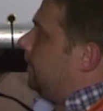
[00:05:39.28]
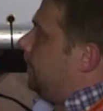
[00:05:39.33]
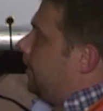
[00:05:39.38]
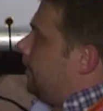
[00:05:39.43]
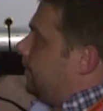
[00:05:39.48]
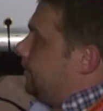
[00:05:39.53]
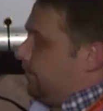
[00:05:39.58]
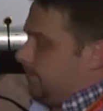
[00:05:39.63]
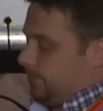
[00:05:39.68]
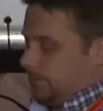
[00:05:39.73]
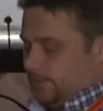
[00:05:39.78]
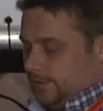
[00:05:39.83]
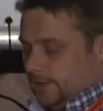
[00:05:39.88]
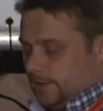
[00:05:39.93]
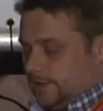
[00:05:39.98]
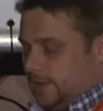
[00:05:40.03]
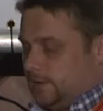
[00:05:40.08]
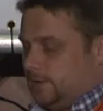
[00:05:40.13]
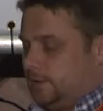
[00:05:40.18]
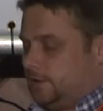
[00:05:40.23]
systems, they
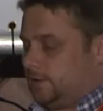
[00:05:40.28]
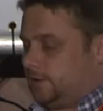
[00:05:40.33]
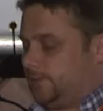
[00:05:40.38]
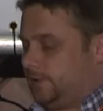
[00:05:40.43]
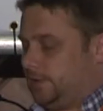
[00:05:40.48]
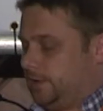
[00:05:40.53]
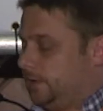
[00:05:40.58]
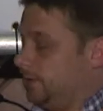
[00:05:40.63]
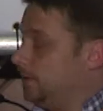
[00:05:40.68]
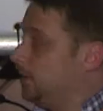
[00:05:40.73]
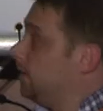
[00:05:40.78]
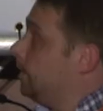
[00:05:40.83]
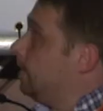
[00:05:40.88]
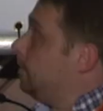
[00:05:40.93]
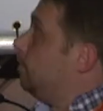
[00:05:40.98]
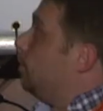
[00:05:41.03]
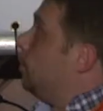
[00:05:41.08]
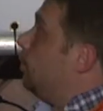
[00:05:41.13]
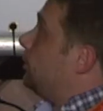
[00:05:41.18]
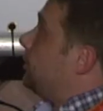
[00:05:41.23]
tended to be
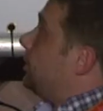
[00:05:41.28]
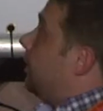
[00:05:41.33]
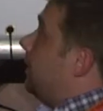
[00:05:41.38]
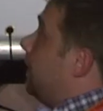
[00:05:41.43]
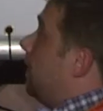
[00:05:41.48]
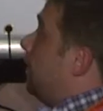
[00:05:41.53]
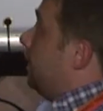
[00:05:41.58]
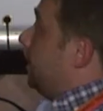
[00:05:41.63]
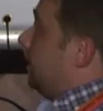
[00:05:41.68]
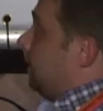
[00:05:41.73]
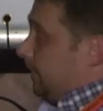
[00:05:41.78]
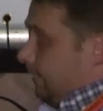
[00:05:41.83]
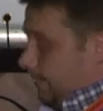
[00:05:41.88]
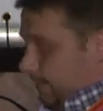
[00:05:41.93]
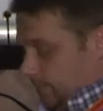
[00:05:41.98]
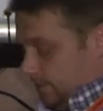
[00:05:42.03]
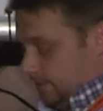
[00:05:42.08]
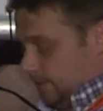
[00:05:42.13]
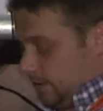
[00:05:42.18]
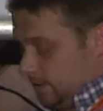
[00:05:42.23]
more dynamically
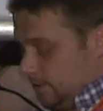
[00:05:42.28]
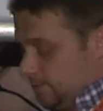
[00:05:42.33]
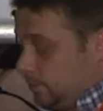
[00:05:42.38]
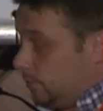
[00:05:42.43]
stable.